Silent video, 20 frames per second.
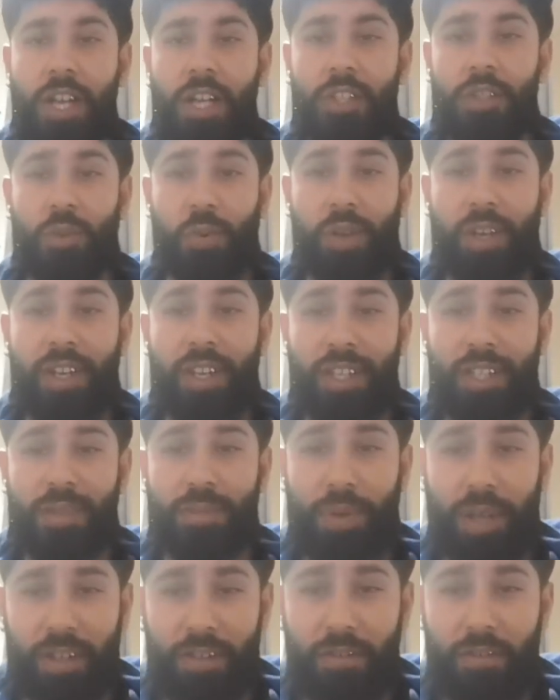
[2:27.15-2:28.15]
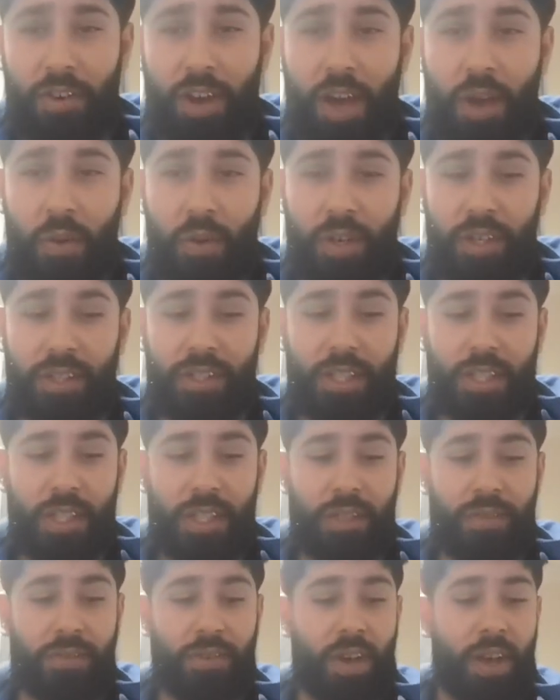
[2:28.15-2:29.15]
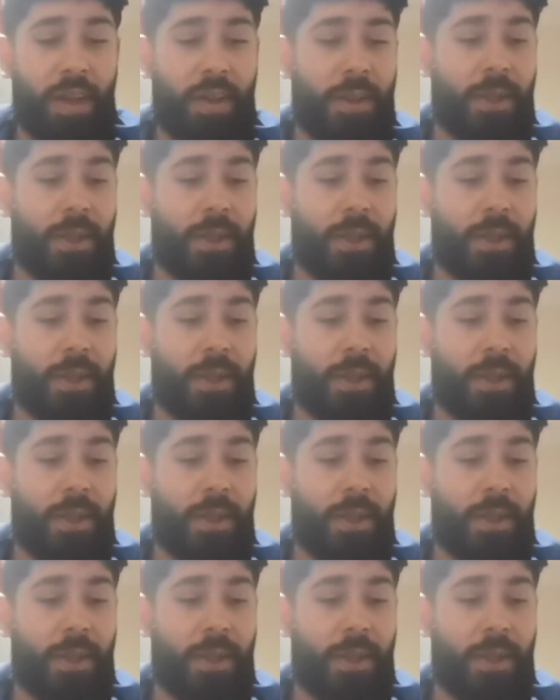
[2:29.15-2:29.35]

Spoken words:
so we can expect fireworks in this fight.